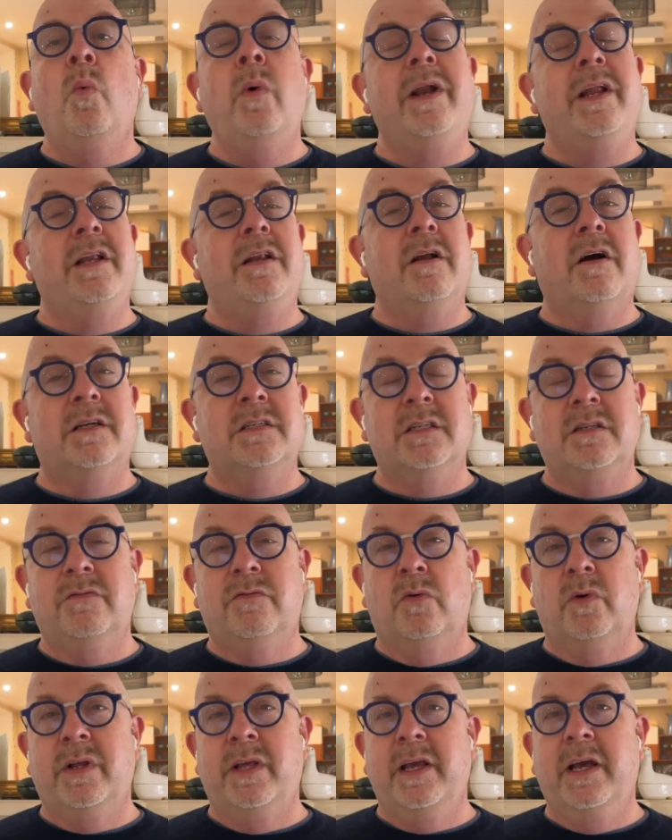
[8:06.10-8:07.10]
when in
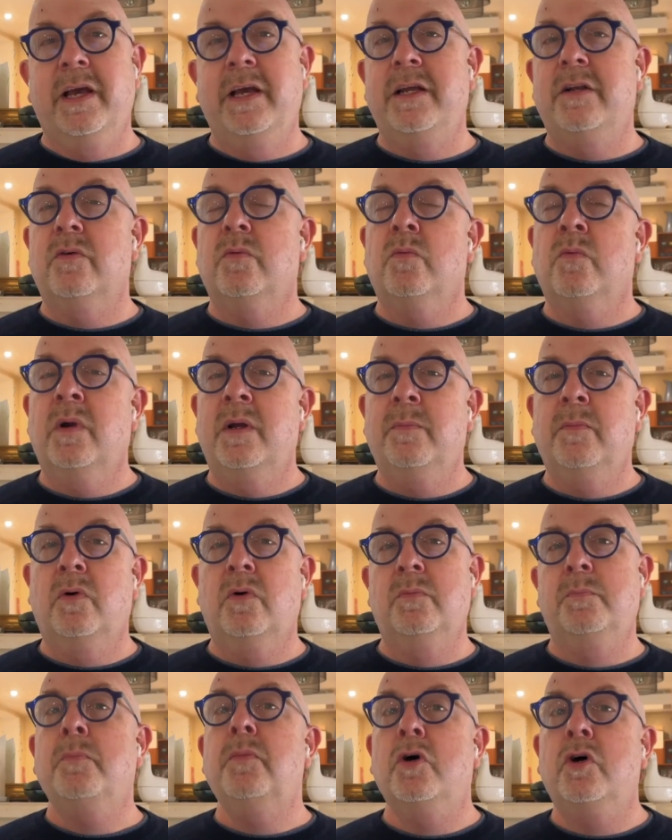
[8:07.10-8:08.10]
1948 Raymond